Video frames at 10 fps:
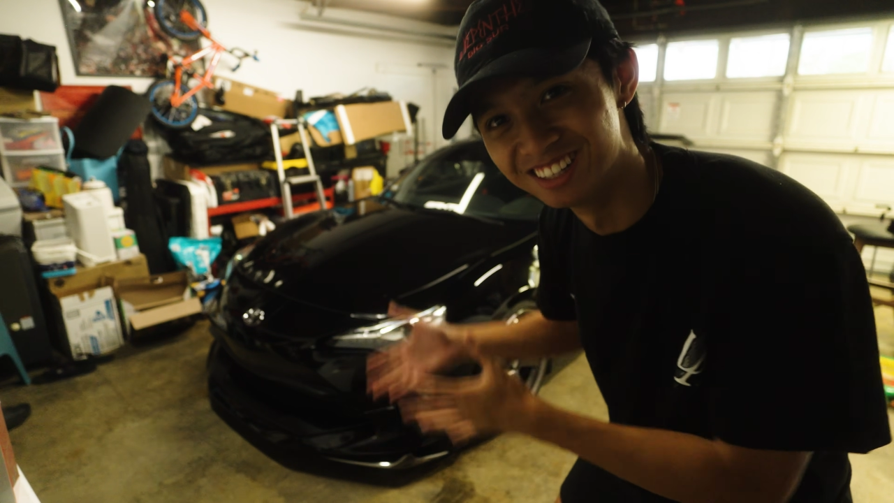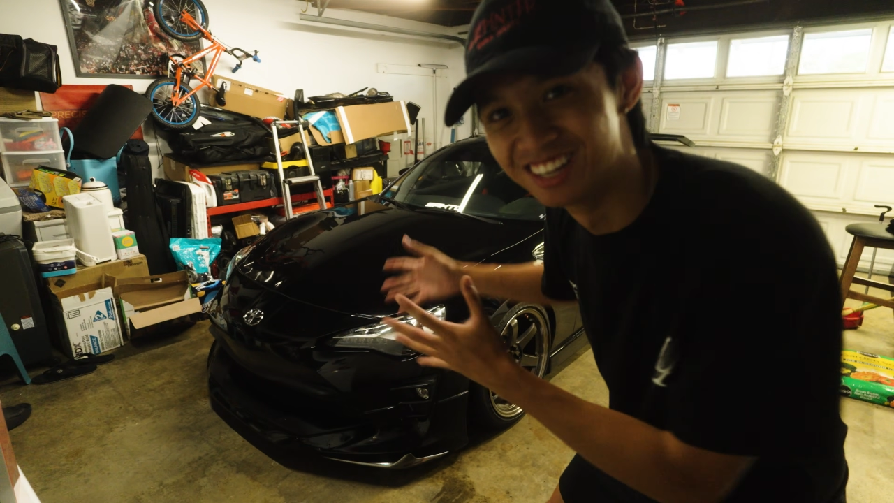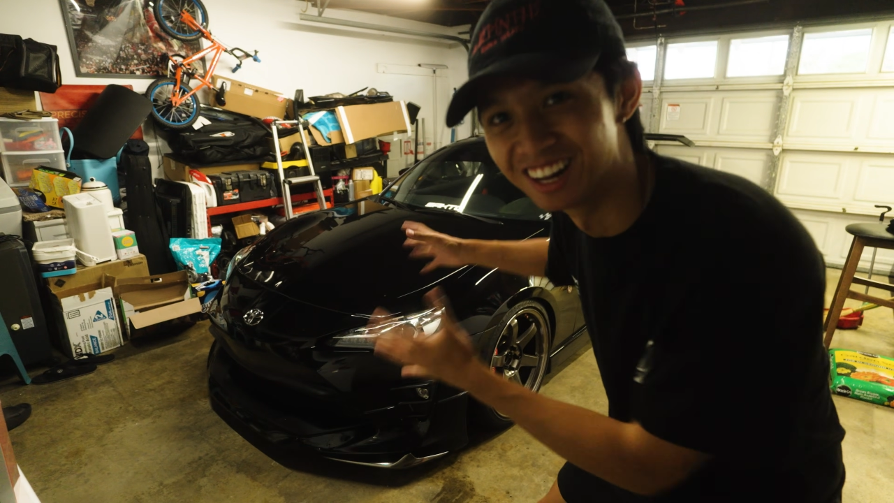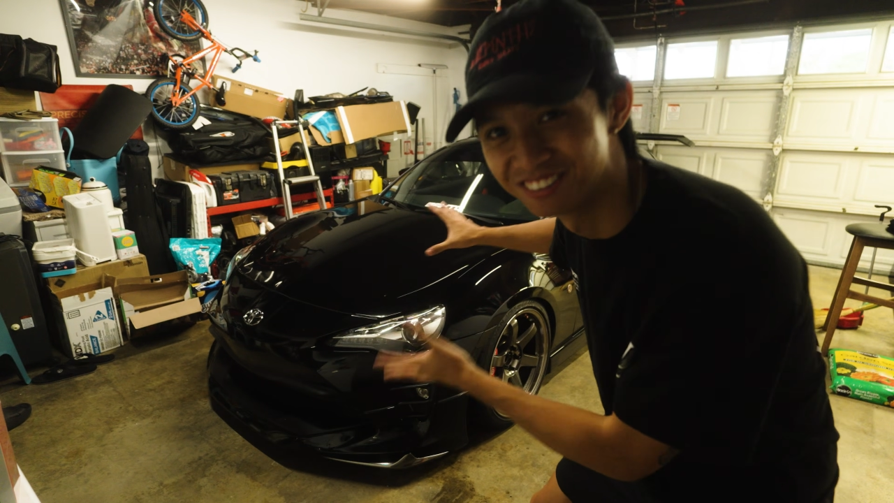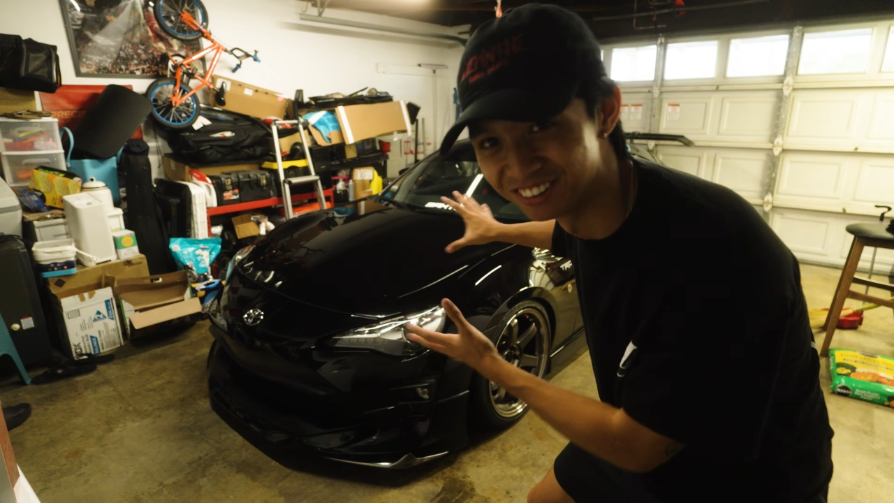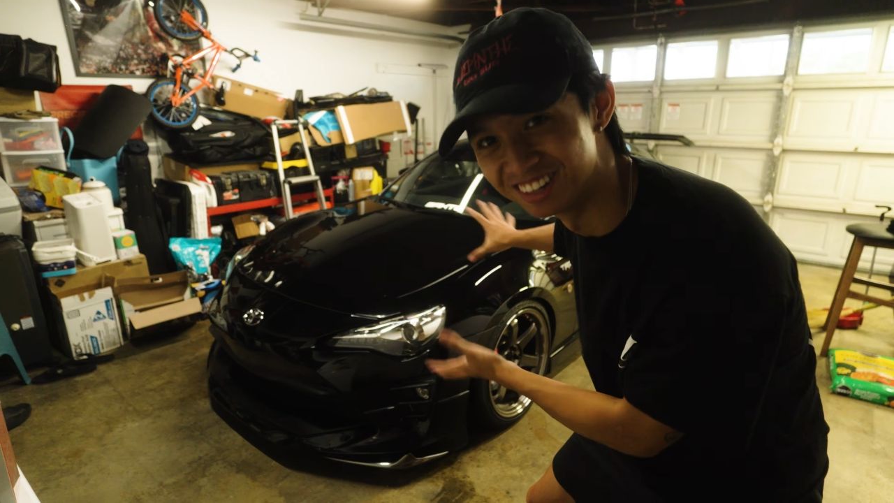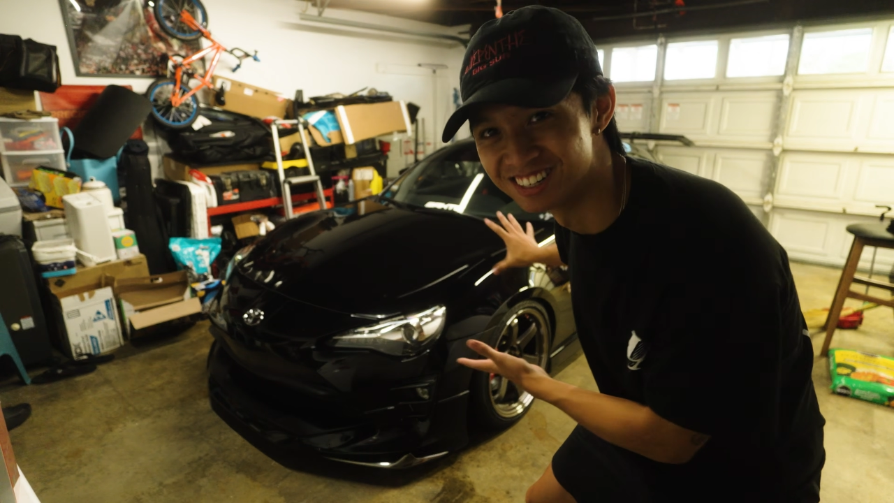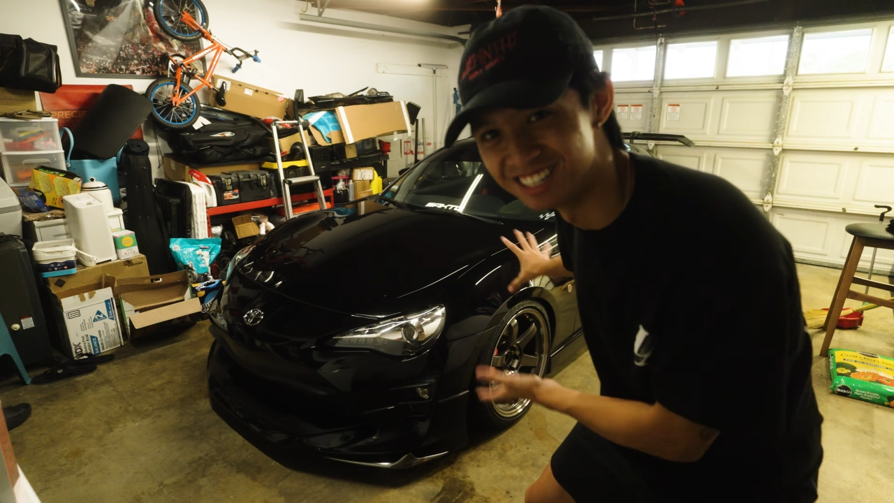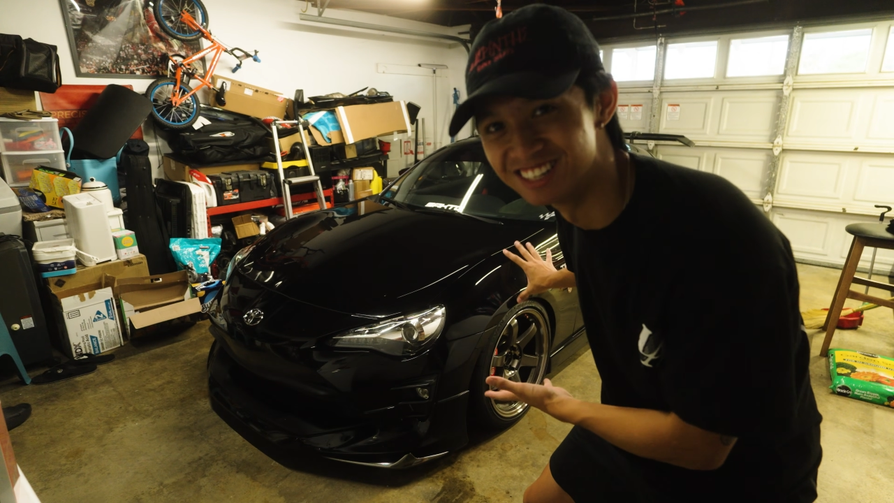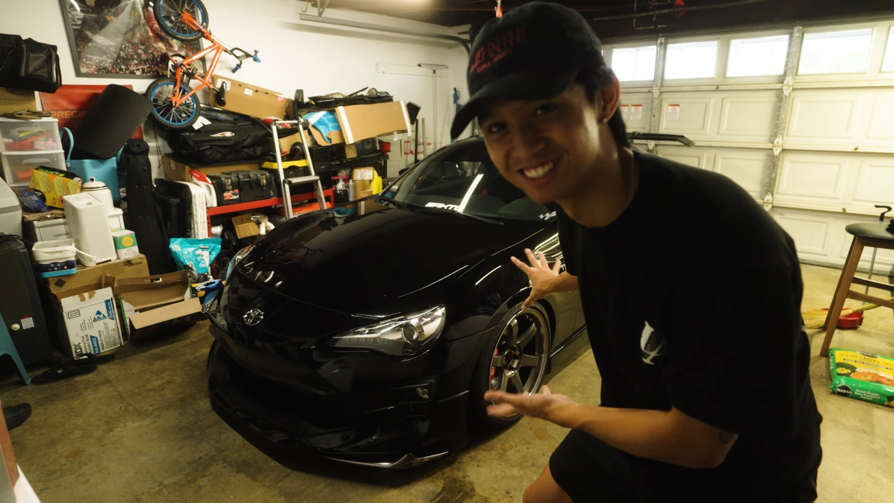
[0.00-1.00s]
just for the
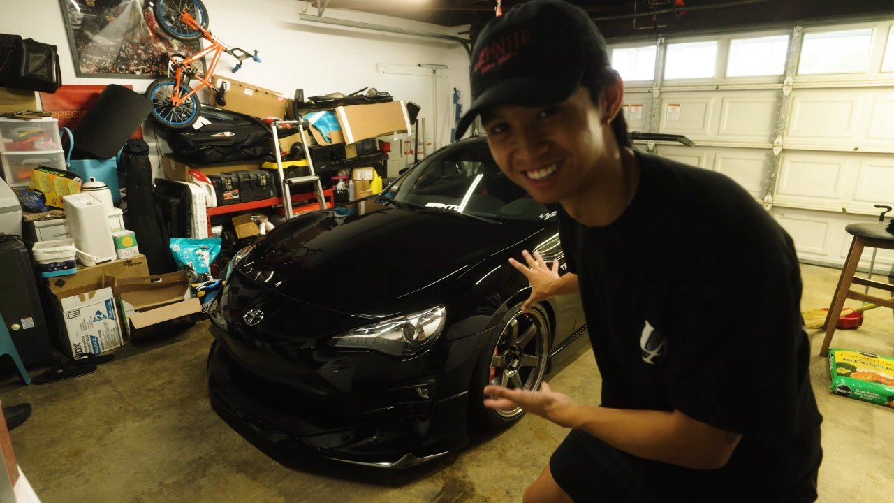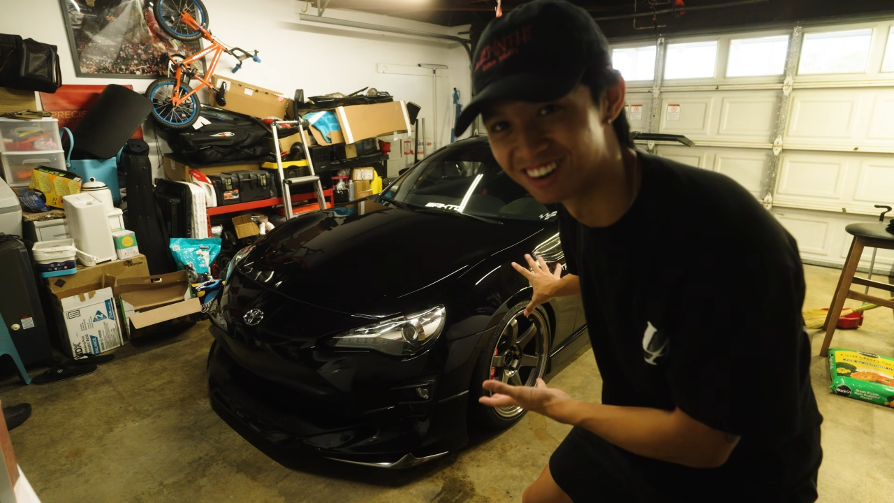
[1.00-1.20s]
steez of the